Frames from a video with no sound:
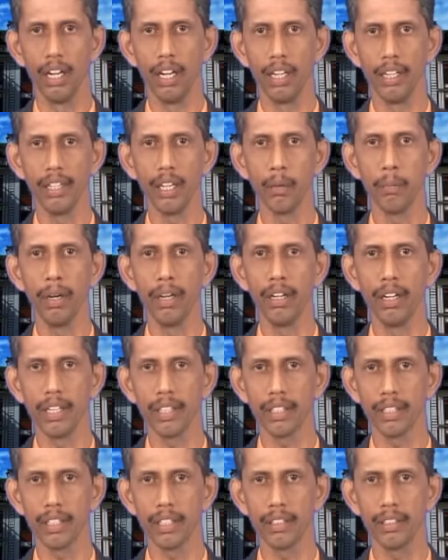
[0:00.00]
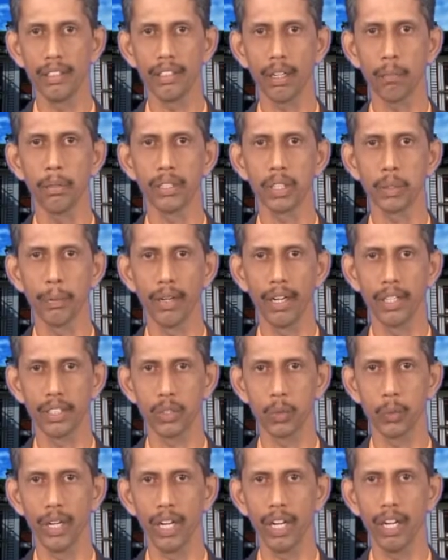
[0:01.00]
In a building, the trouble
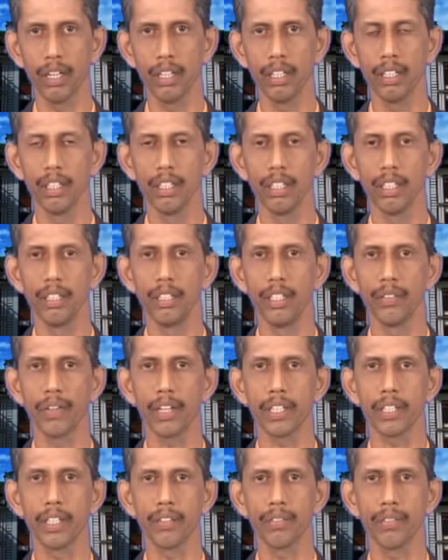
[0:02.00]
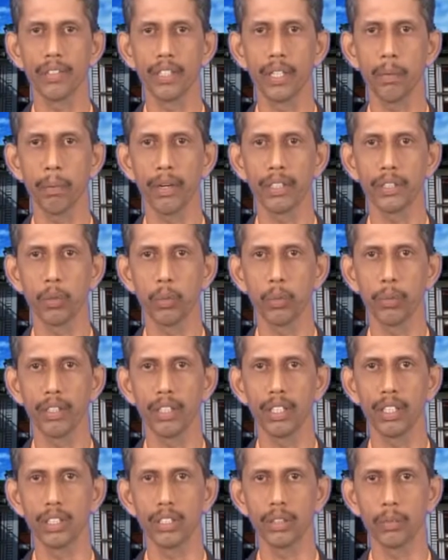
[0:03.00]
spots where the effect of temperature movement
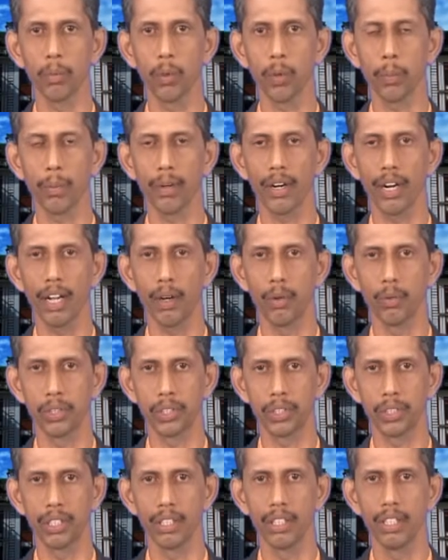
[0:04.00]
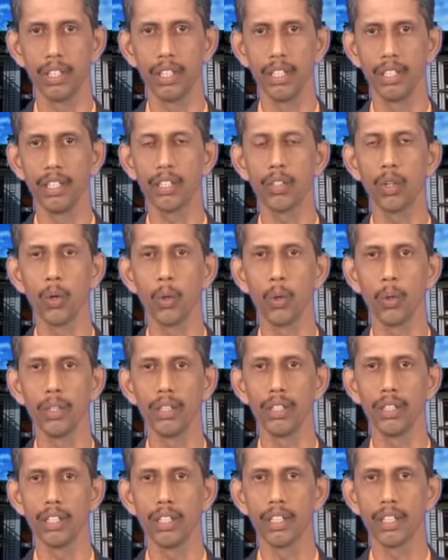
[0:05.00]
is more pronounced include
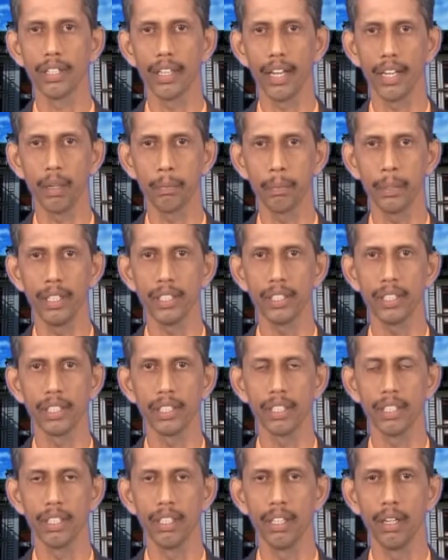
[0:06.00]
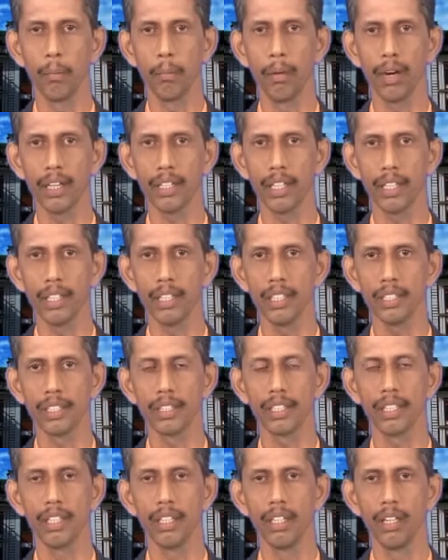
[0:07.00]
canopies,
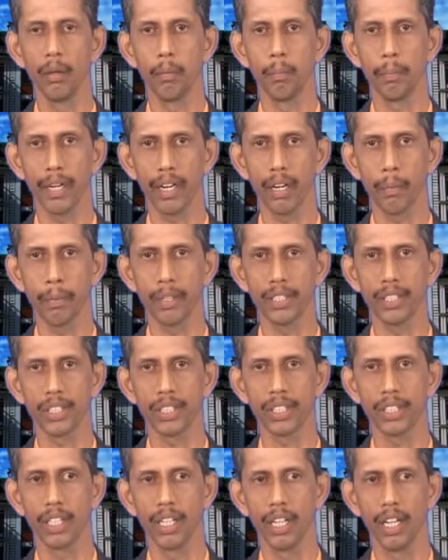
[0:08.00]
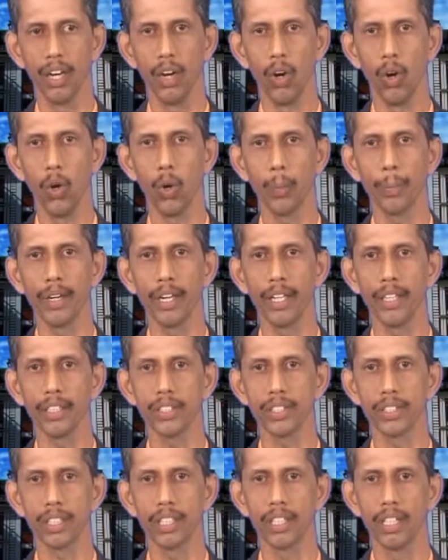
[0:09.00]
balconies, parapets,
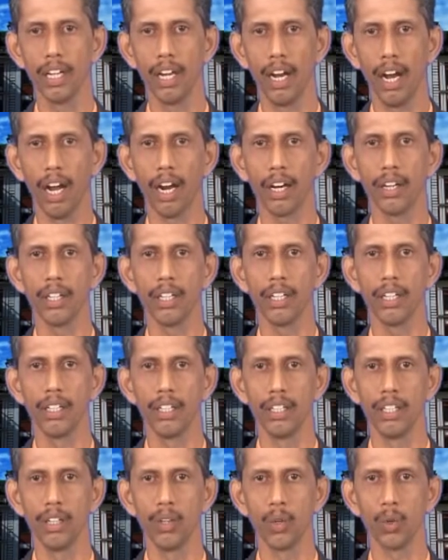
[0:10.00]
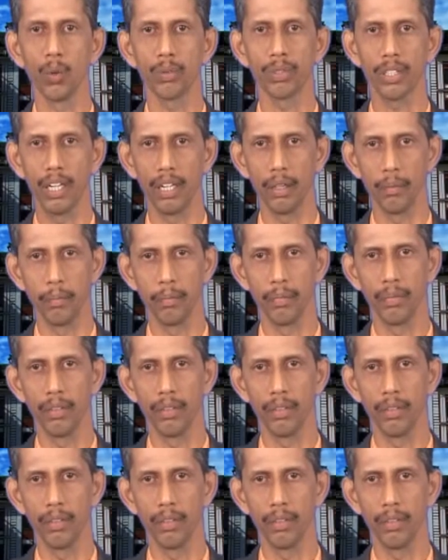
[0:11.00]
openings, and roof slab.